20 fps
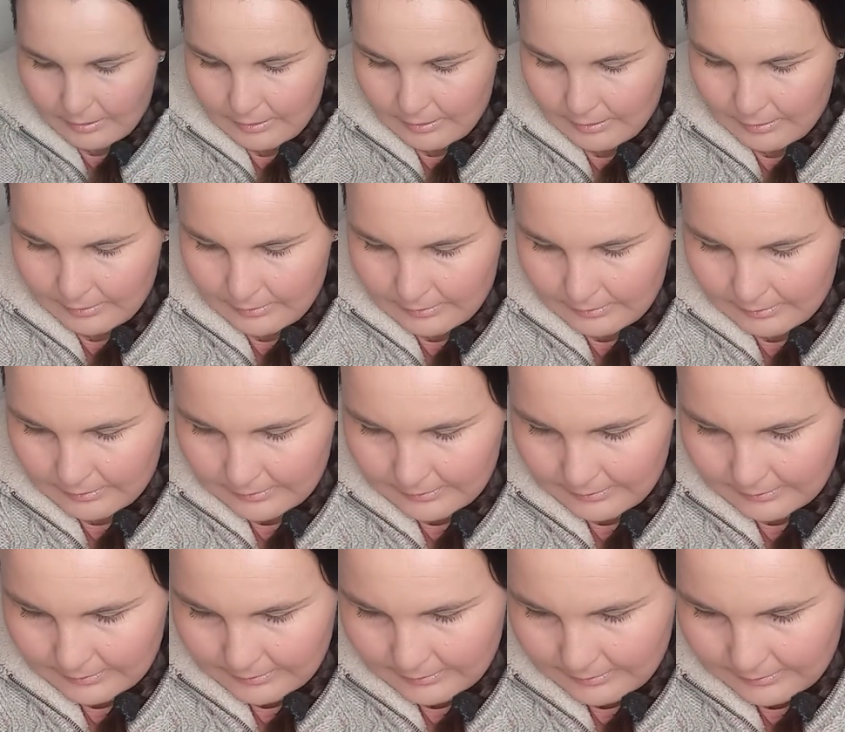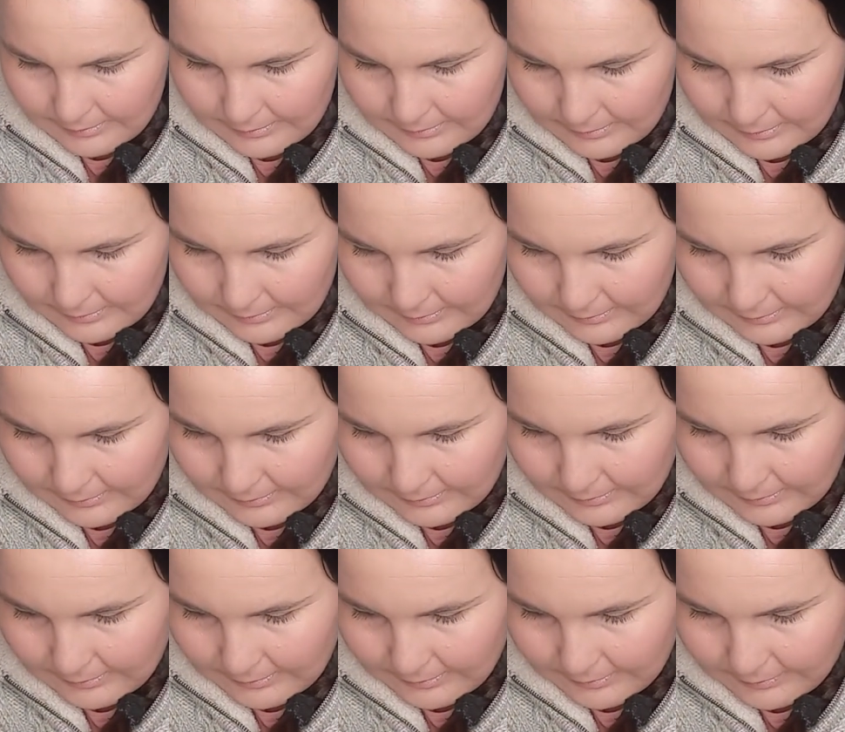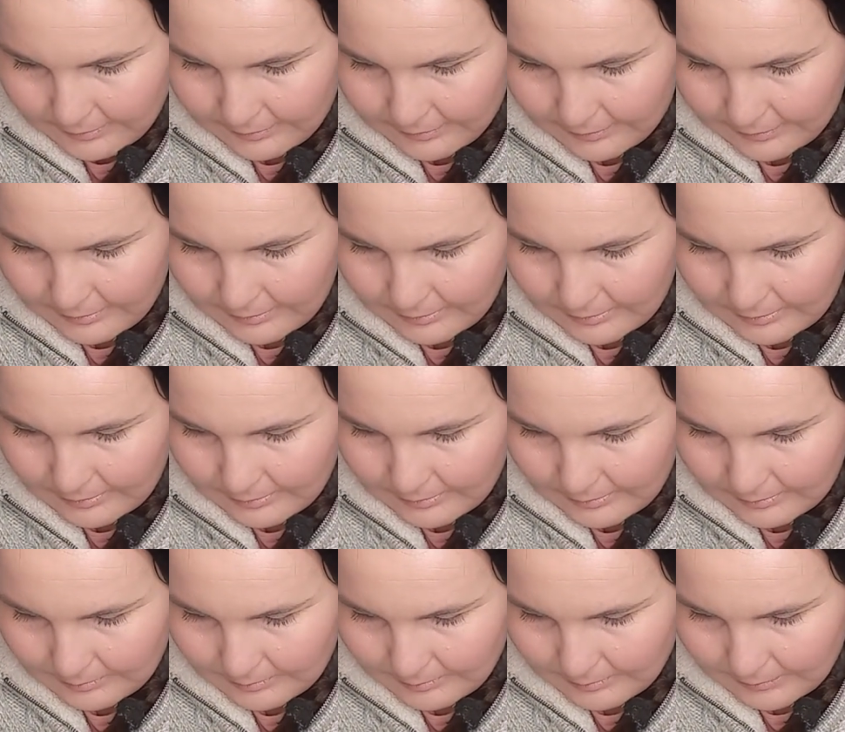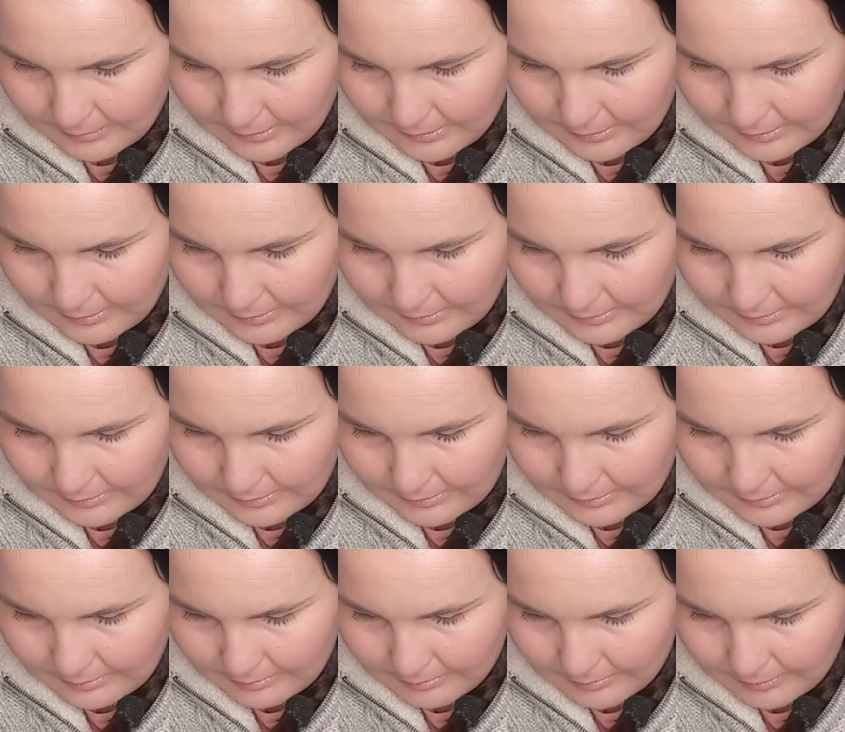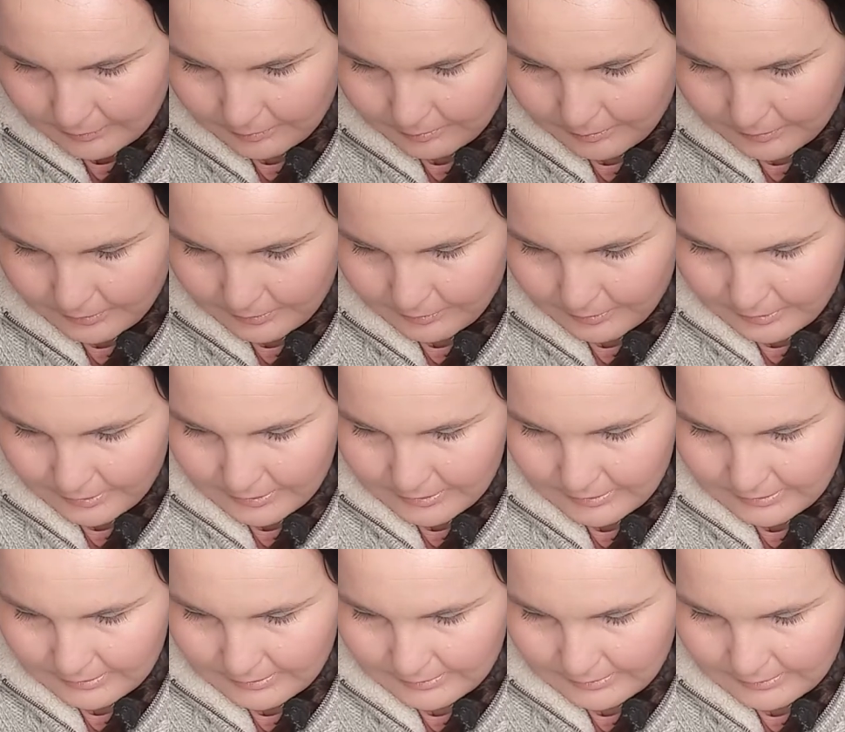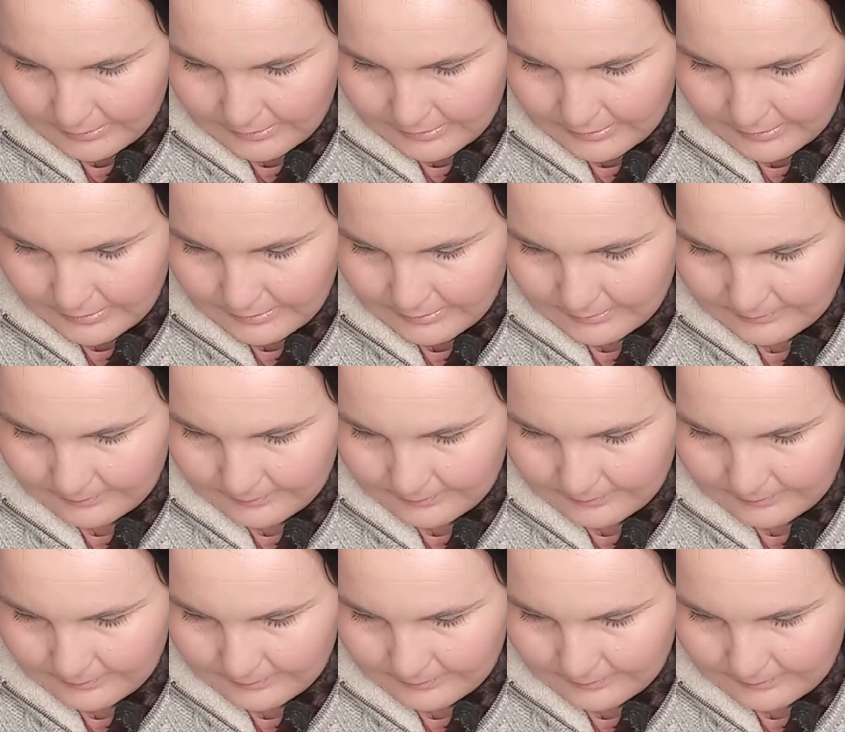And I have made a little bit of progress at least,